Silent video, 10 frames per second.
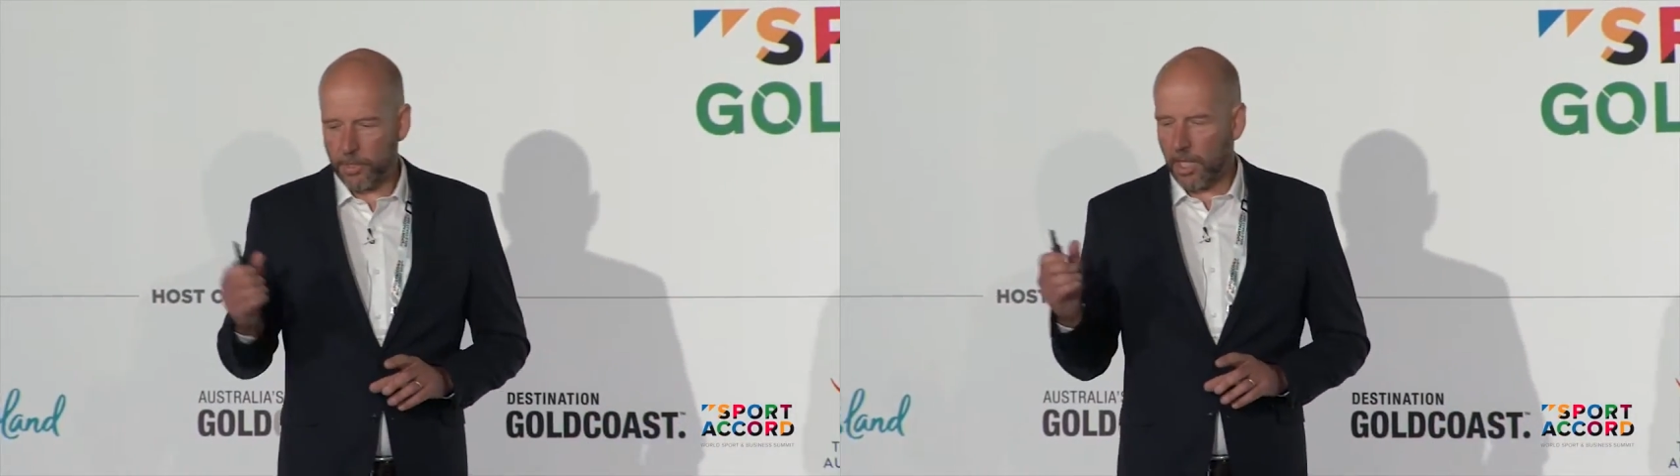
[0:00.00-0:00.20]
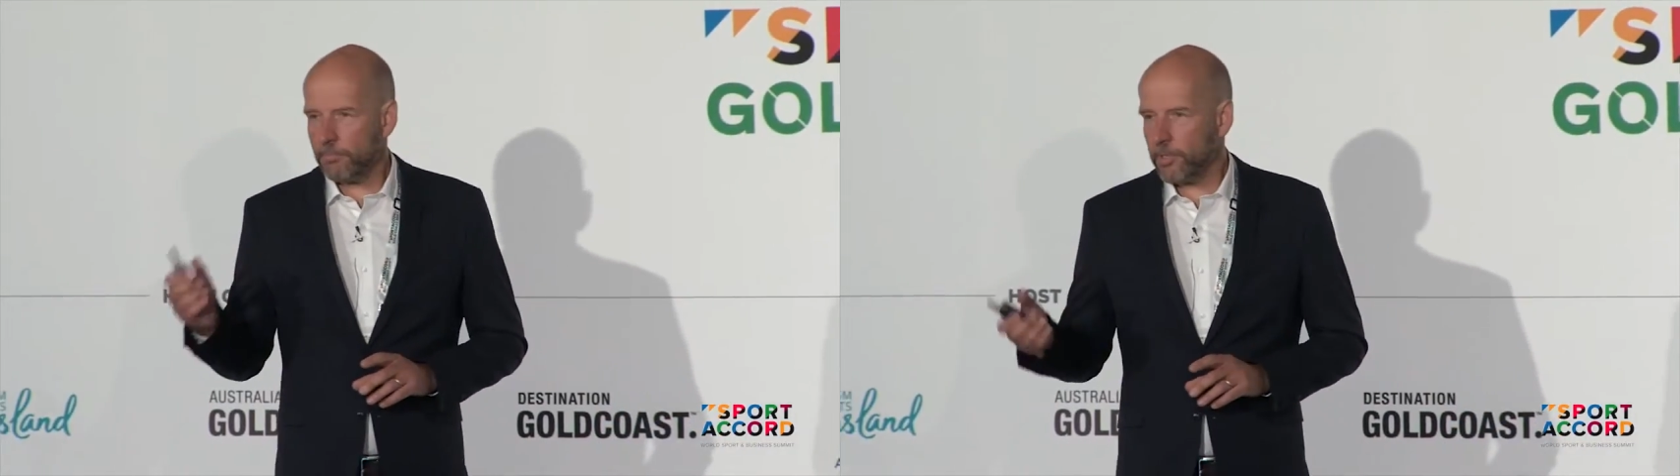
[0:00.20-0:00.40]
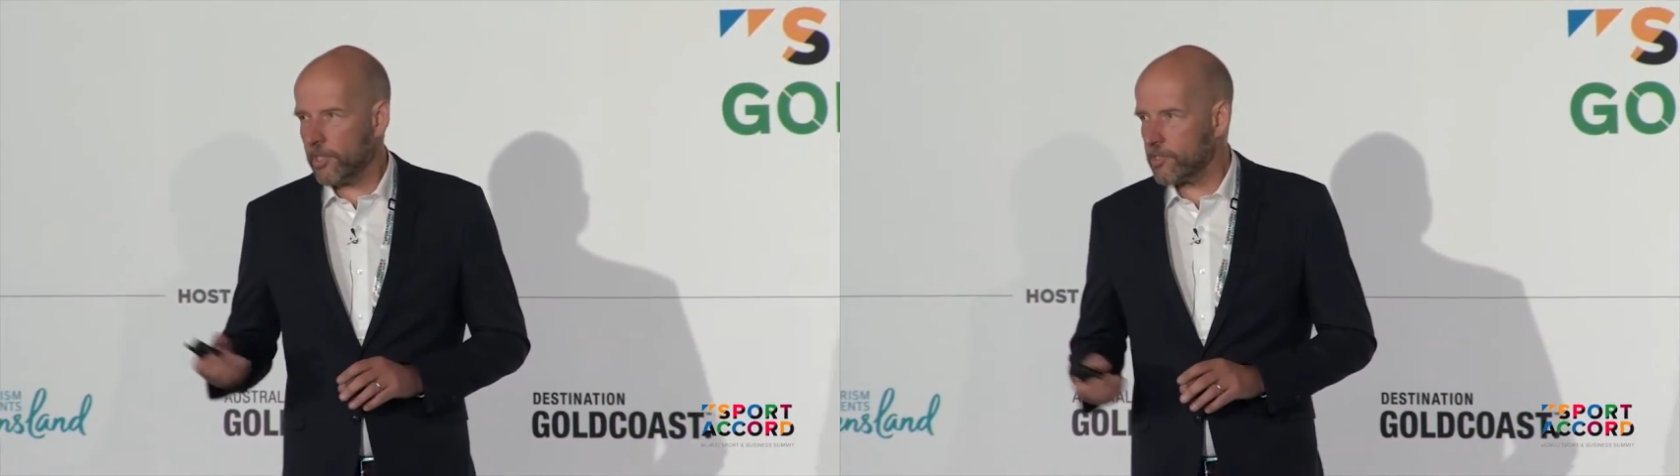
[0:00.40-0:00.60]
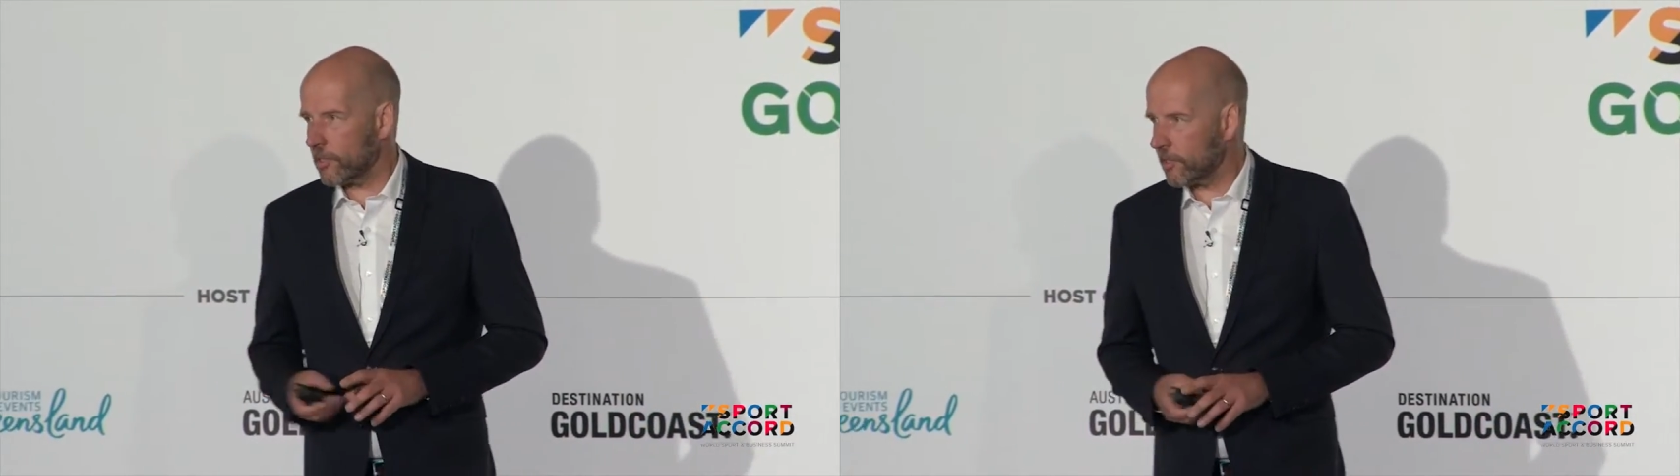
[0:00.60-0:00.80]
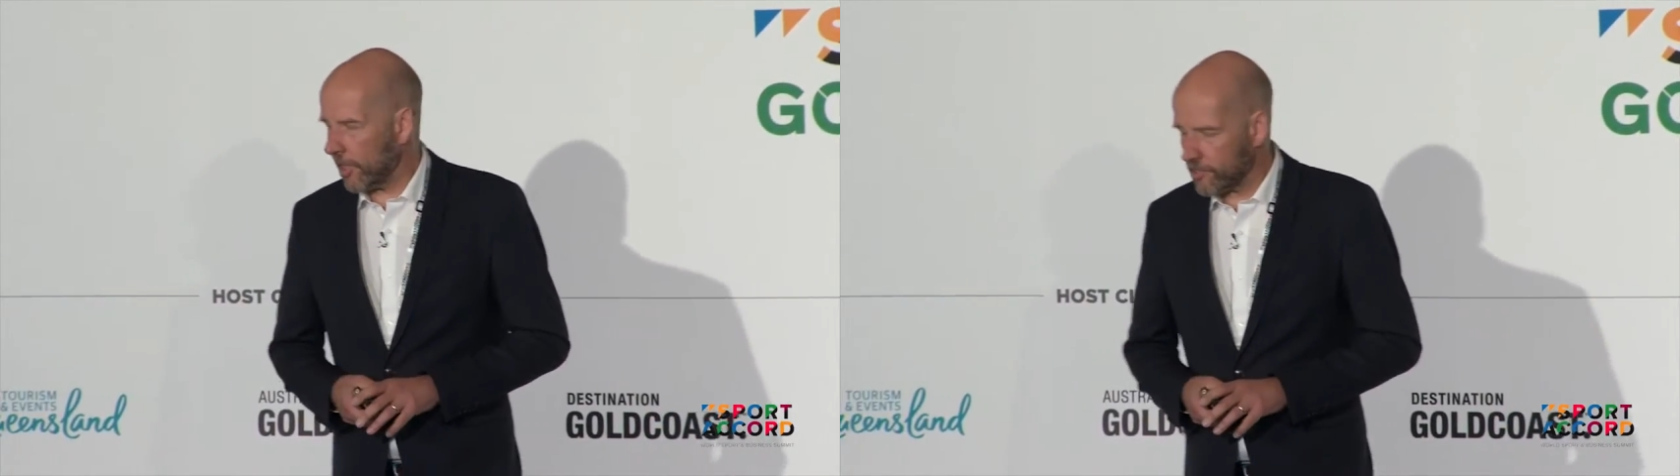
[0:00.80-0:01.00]
companies
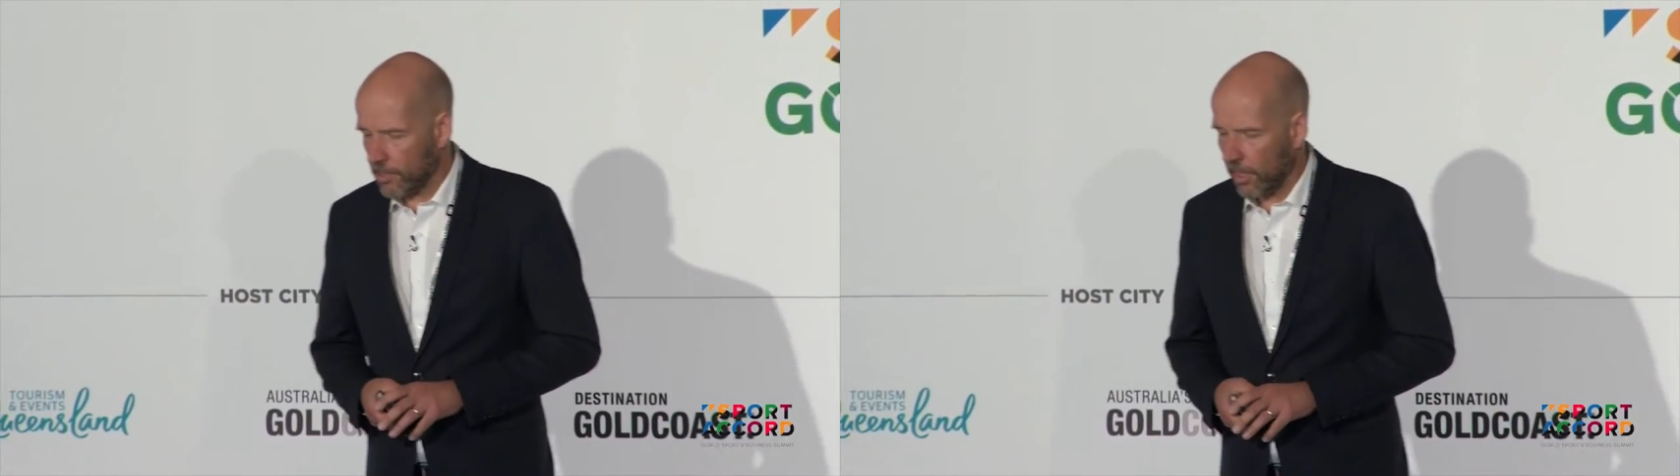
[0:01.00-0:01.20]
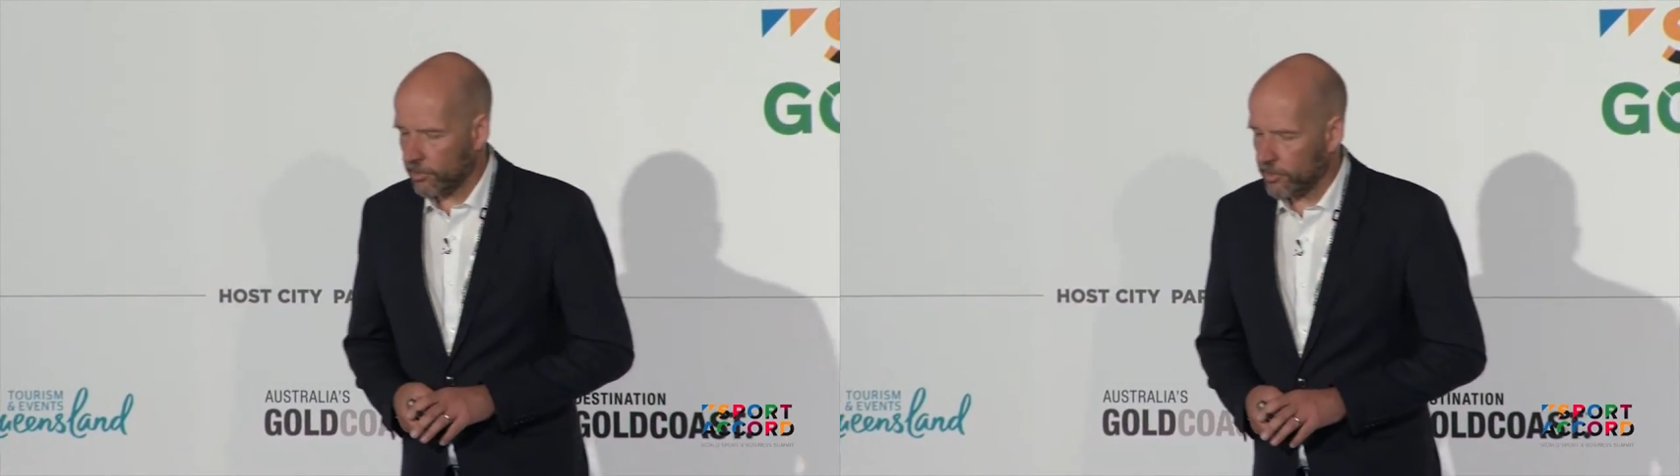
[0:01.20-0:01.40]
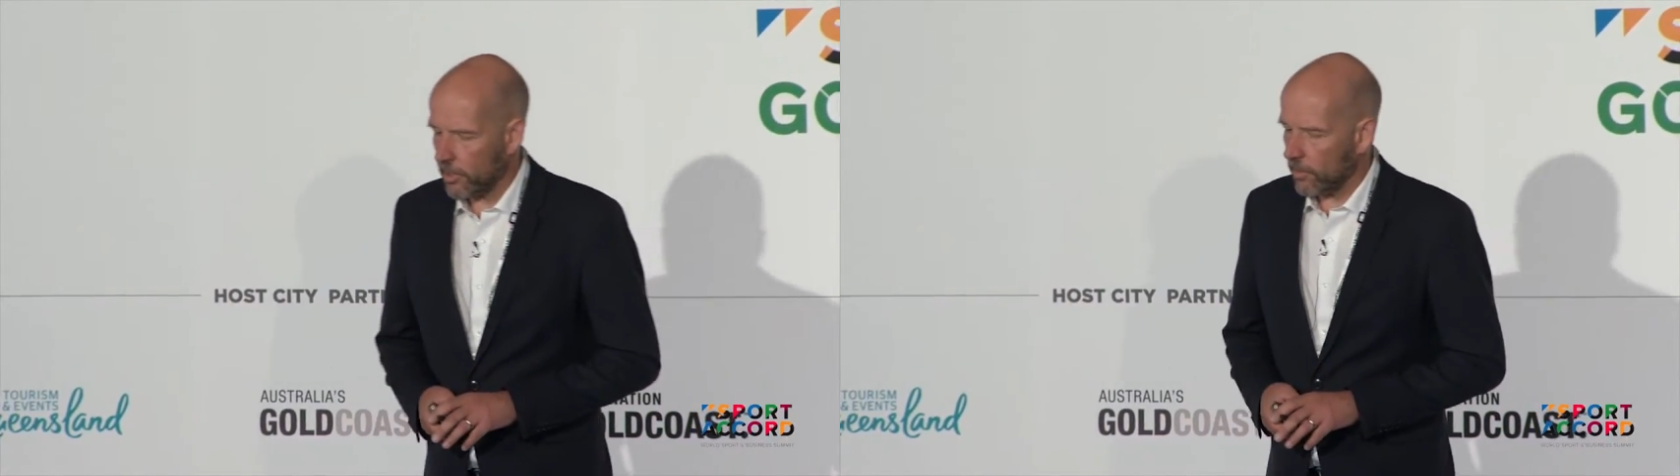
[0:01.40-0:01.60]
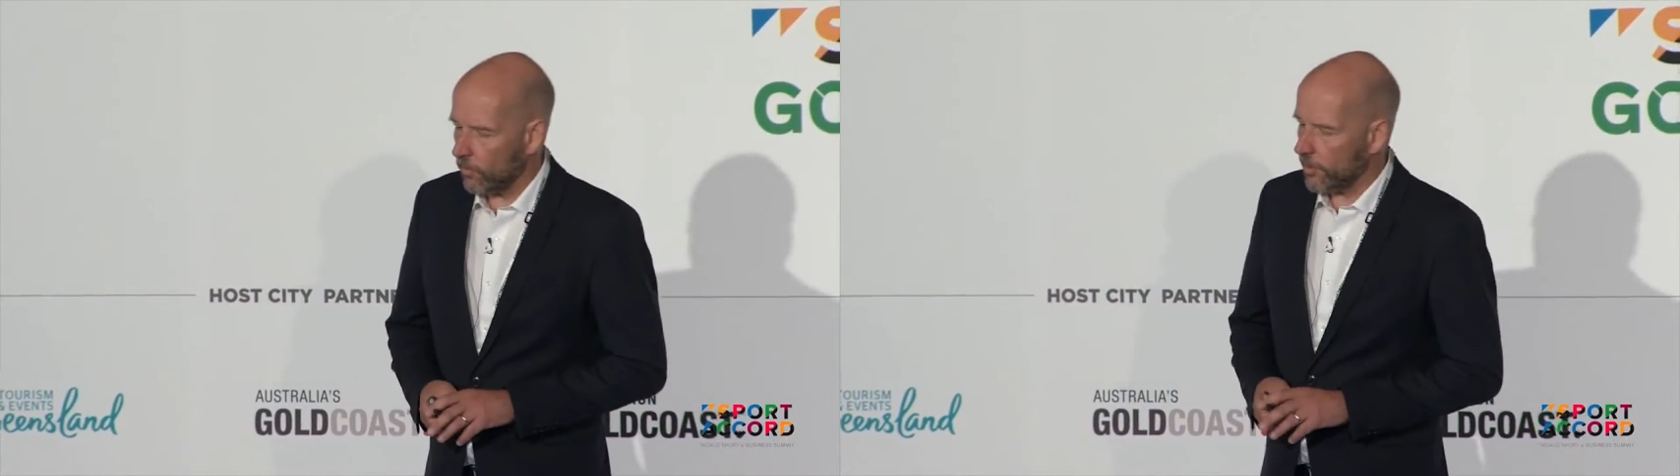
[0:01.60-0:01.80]
in tech scouting,